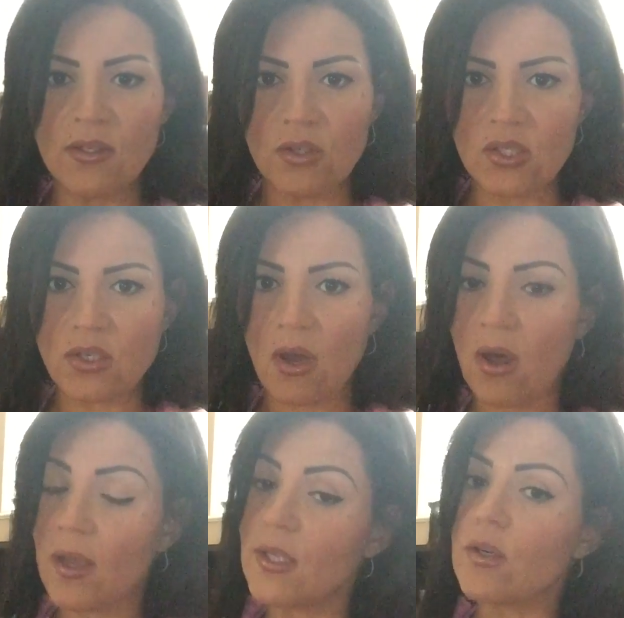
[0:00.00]
your
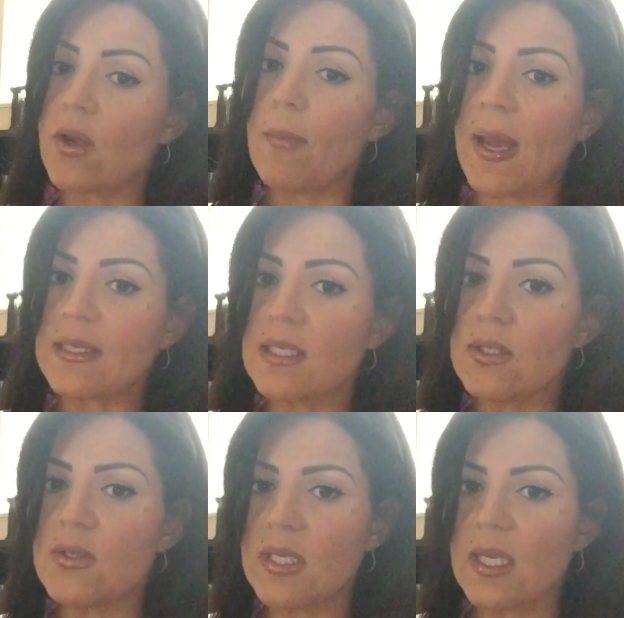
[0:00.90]
stall and you'll go back to
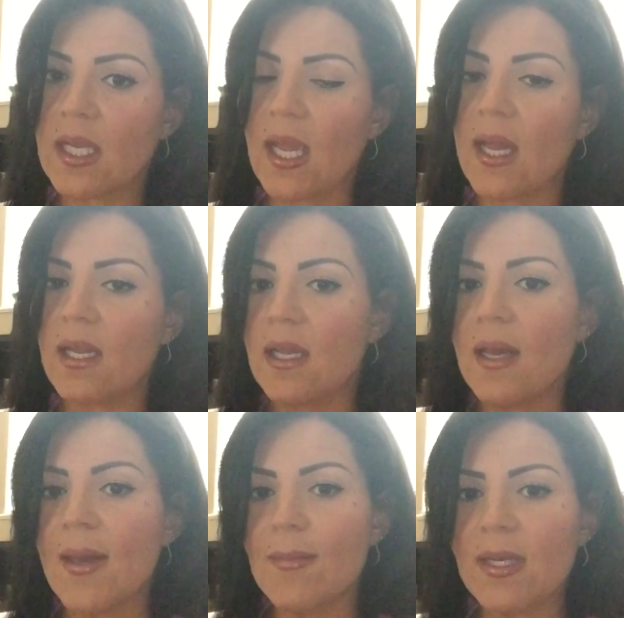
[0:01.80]
losing again.
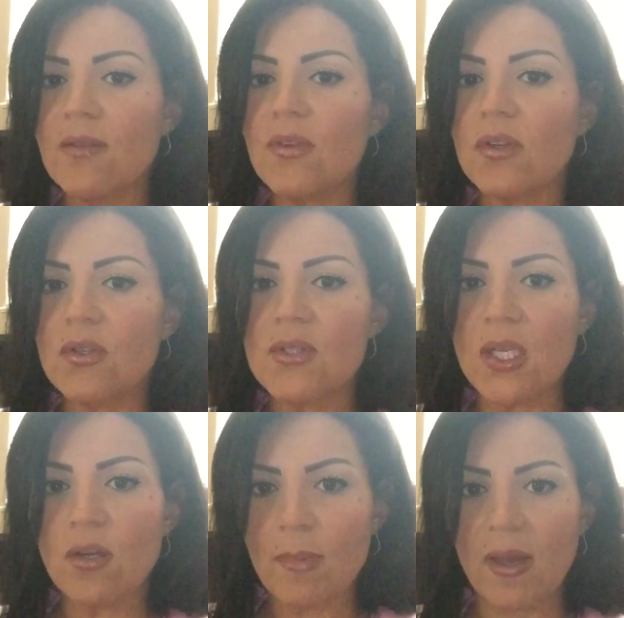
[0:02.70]
But if you're
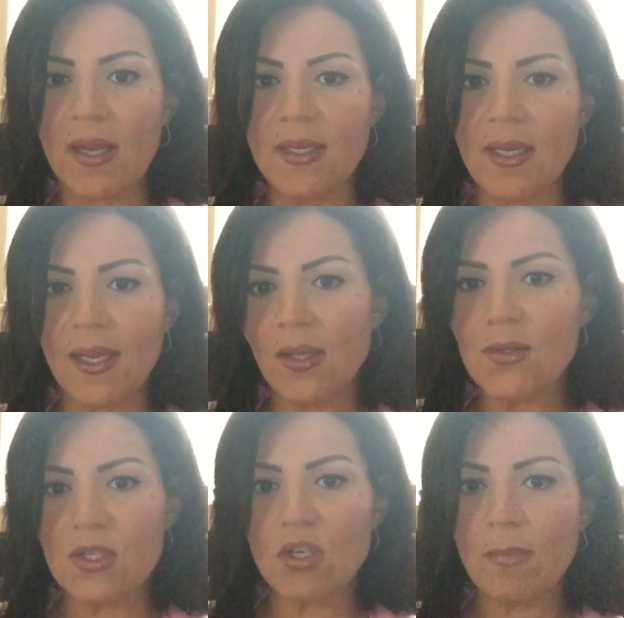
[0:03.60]
losing your mind and
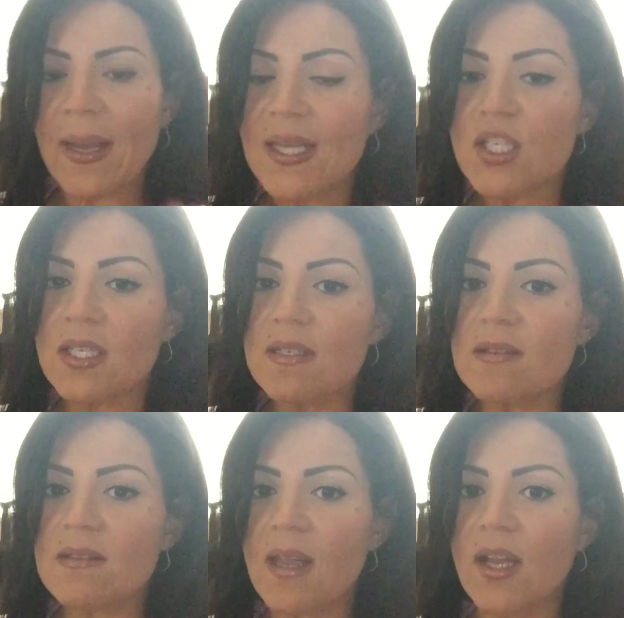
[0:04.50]
losing your
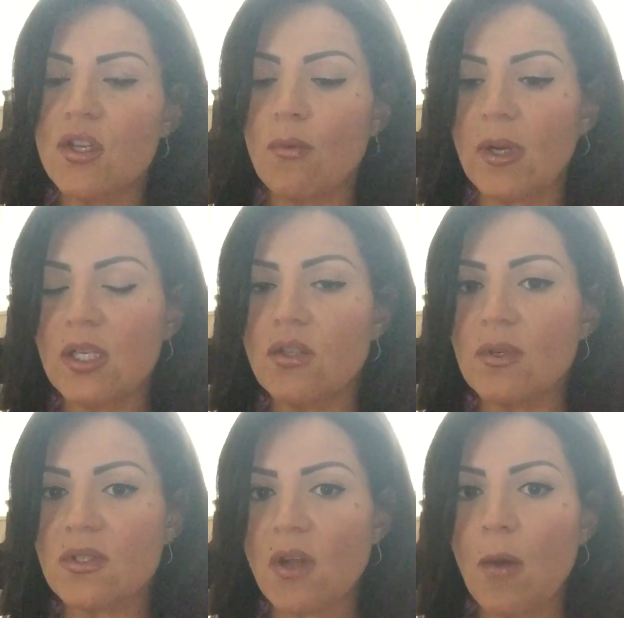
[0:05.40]
patience and you want to do
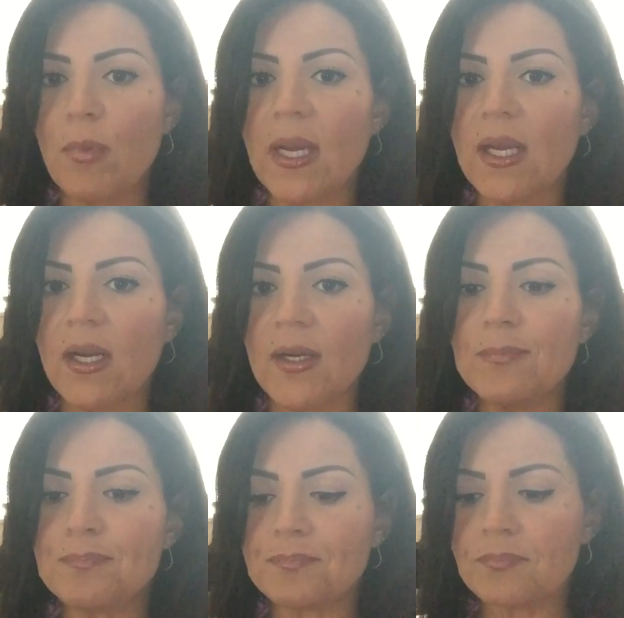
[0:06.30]
a stall
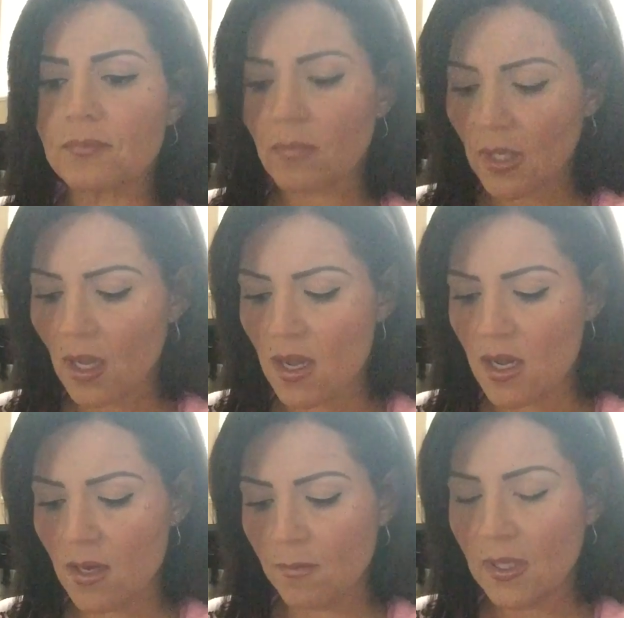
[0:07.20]
breaker,
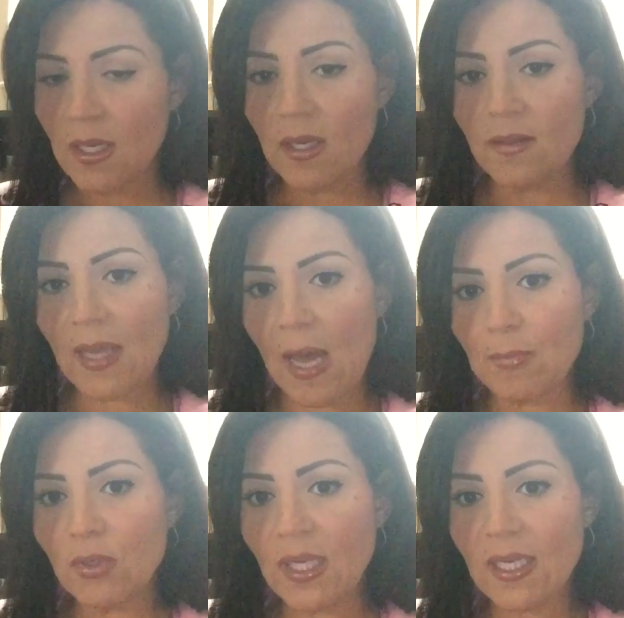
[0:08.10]
the
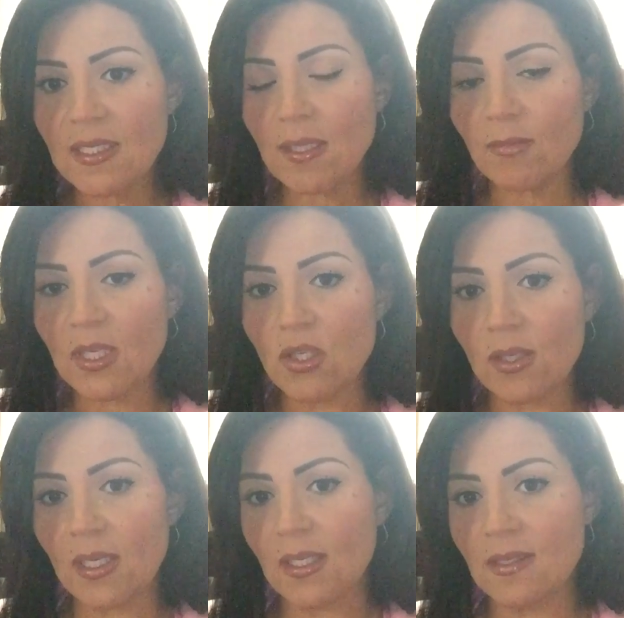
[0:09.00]
apple day is something you
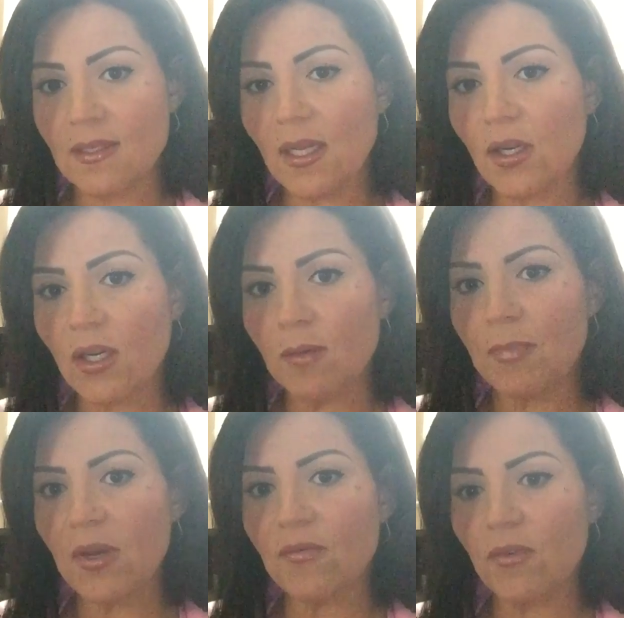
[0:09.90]
can consider,
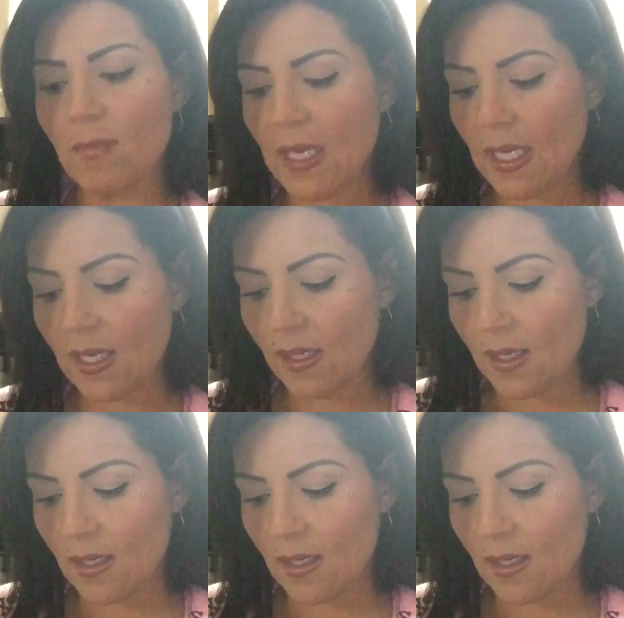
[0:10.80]
but for me,